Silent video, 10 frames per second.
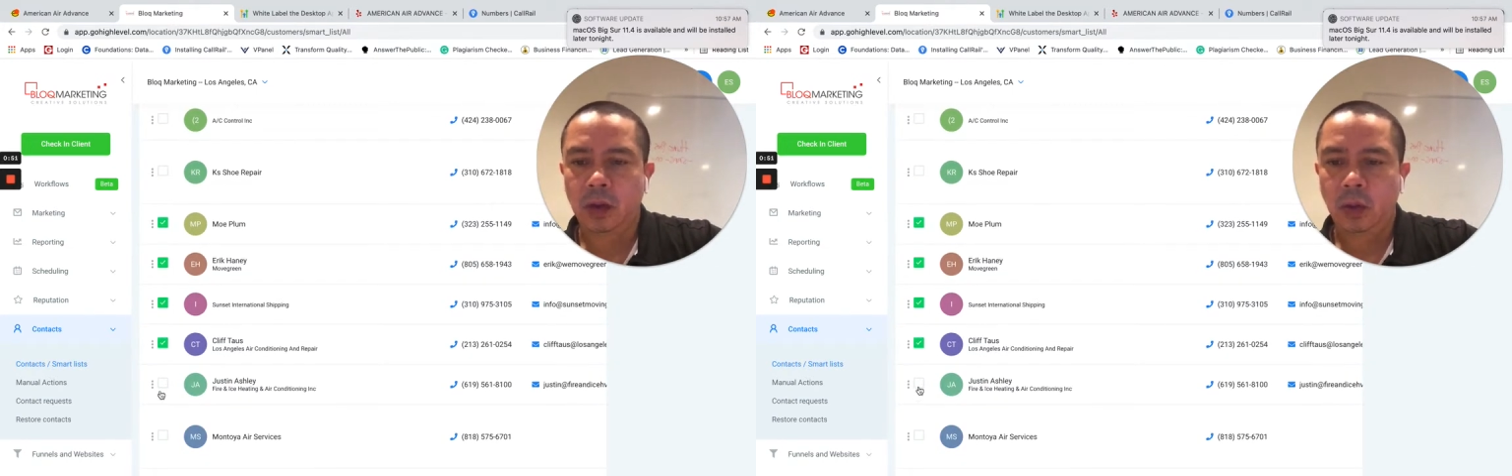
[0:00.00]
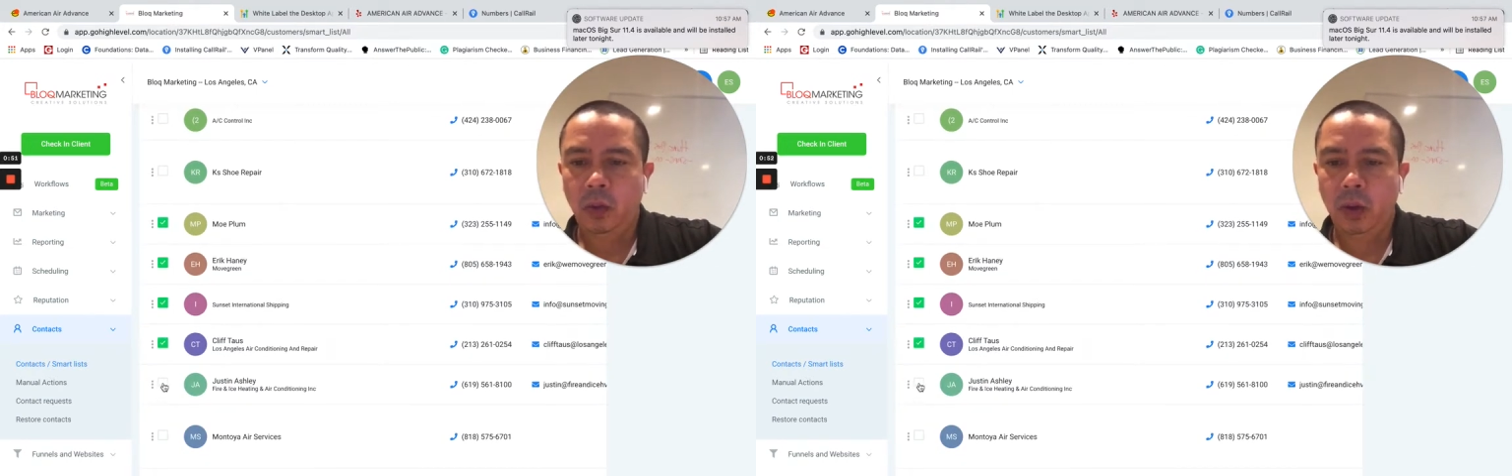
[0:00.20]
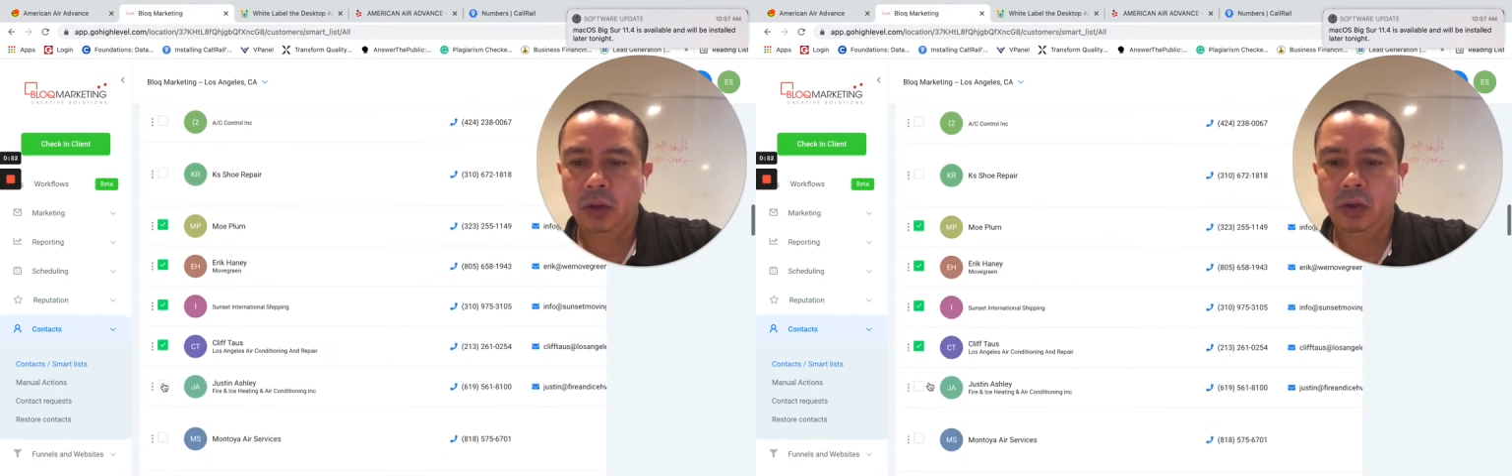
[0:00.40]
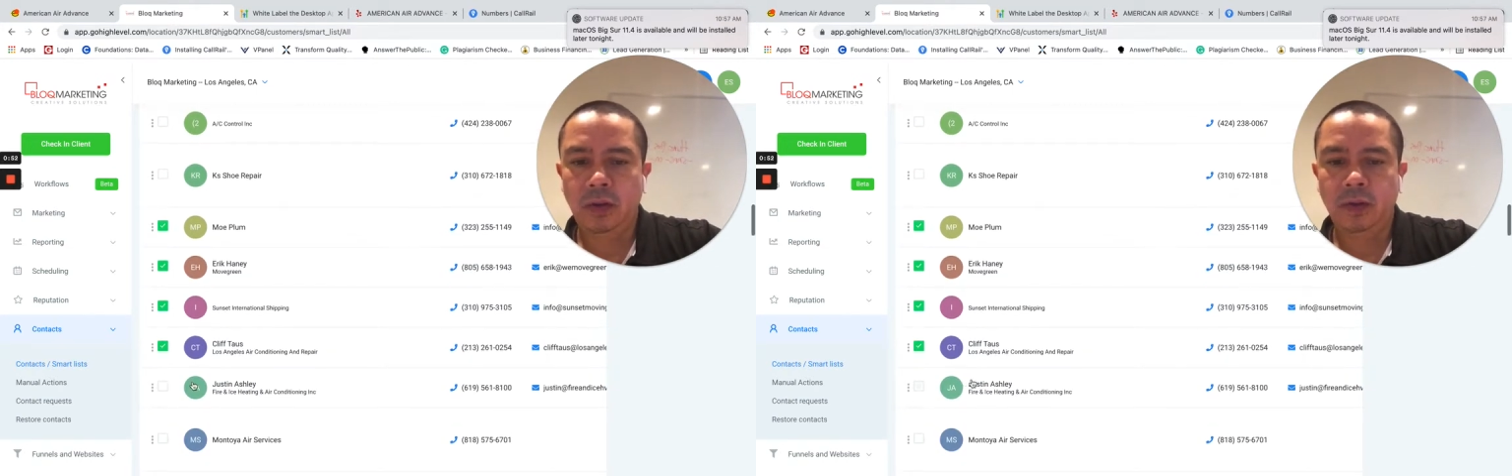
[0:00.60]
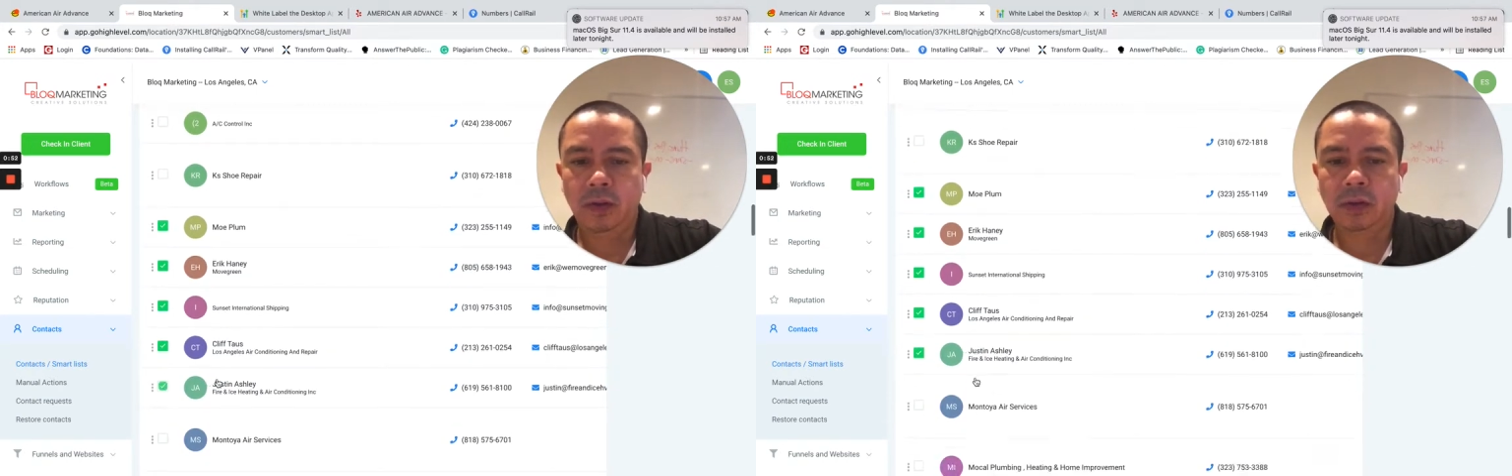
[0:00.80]
Once you have it
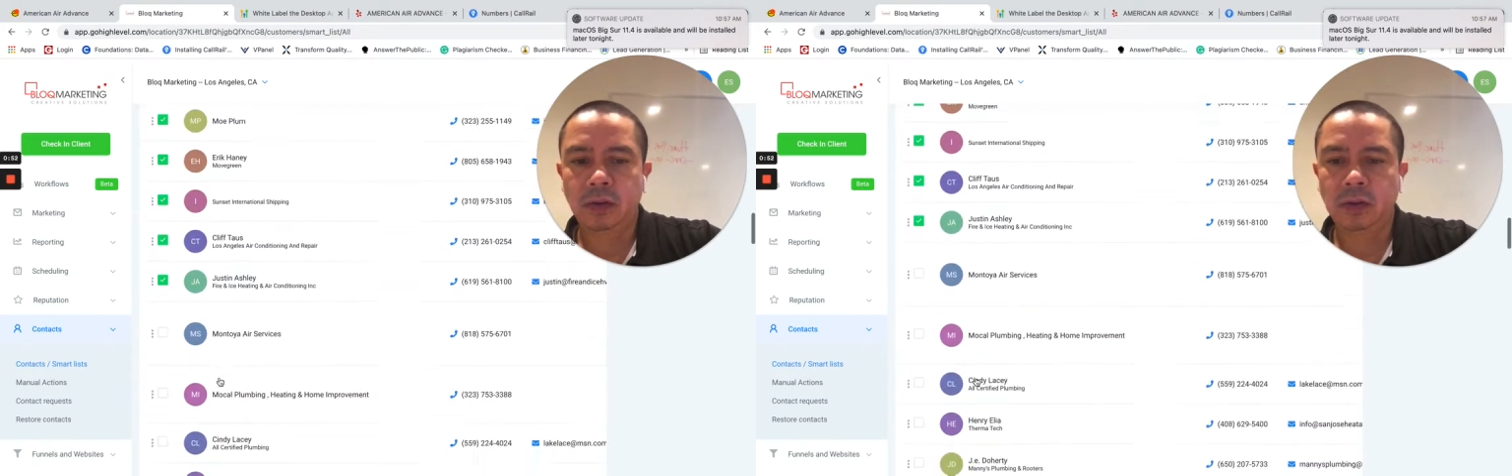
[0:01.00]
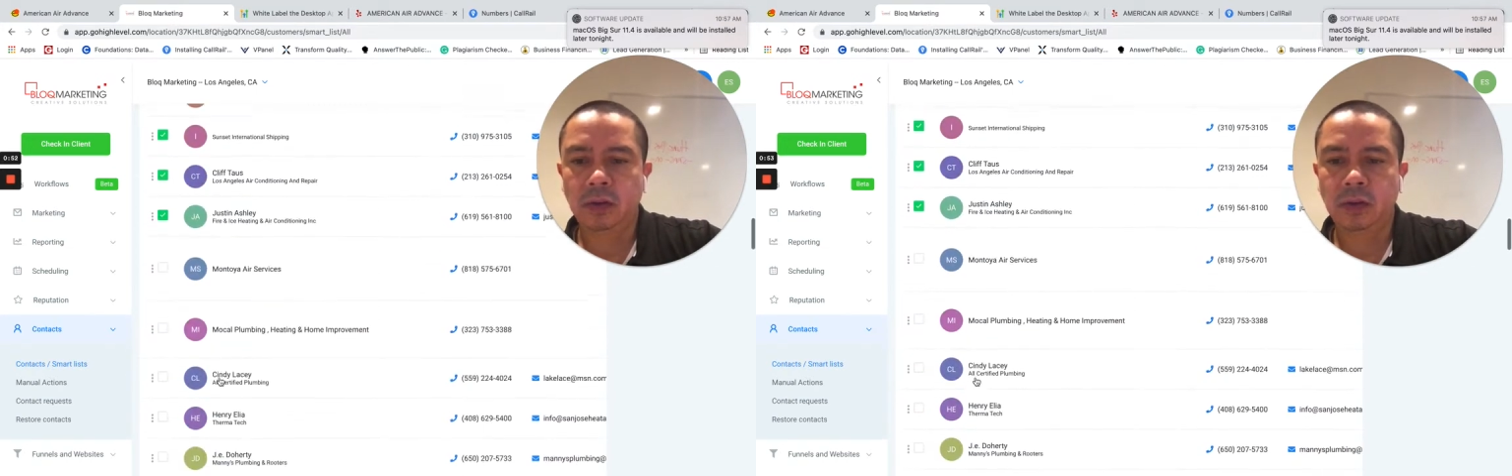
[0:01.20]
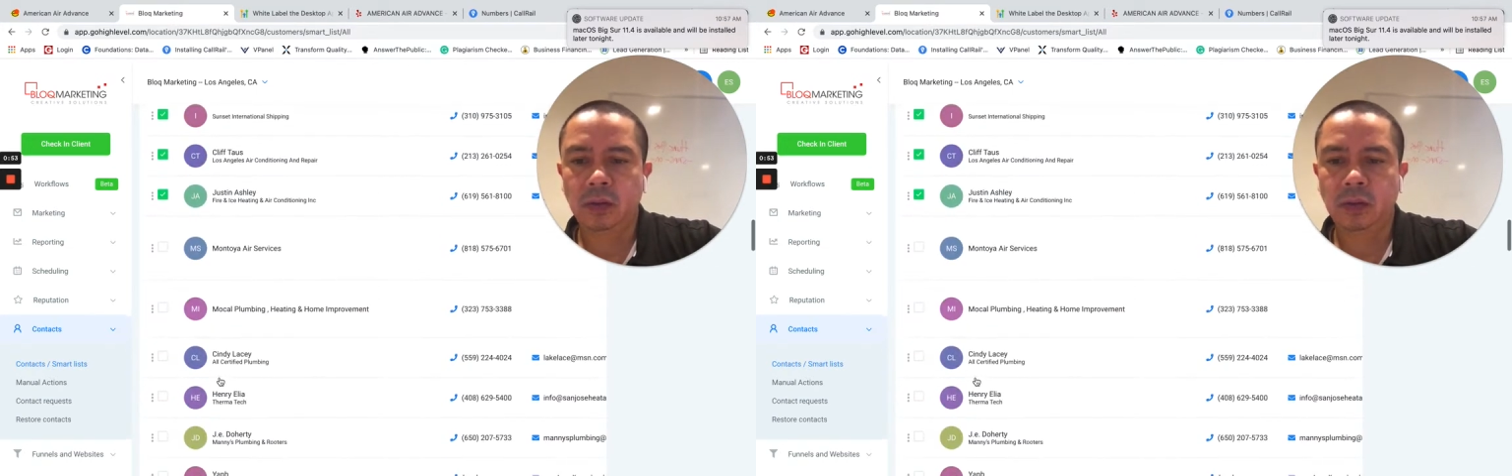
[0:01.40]
in the system,